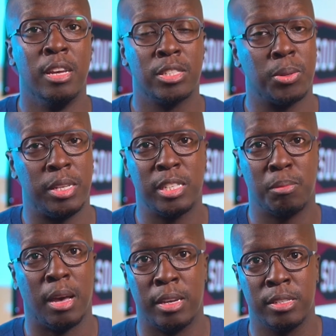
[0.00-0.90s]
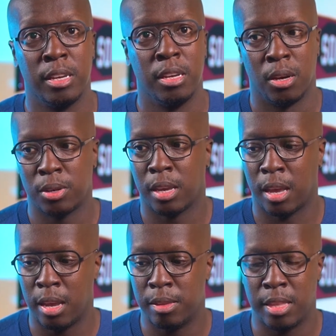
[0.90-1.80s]
So in his mind, okay,
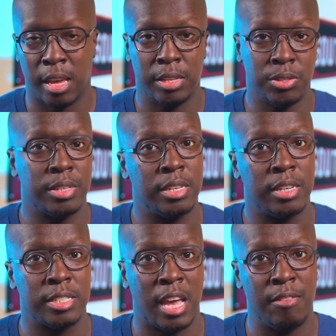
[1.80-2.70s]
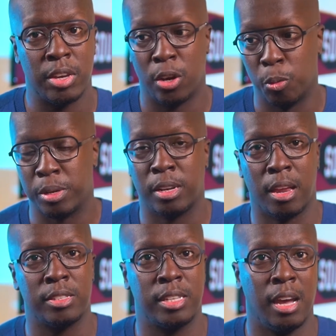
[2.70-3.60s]
hey, the answer here is having an open and
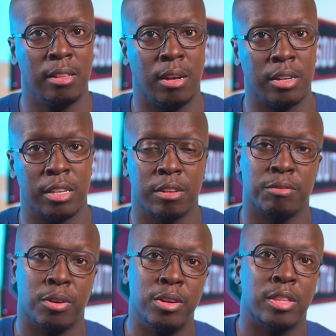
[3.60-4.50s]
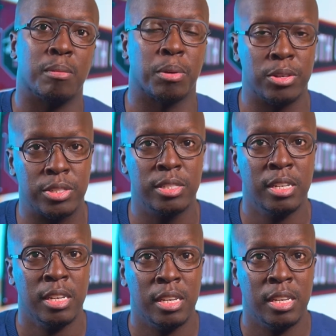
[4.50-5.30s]
honest dialogue and confronting that person,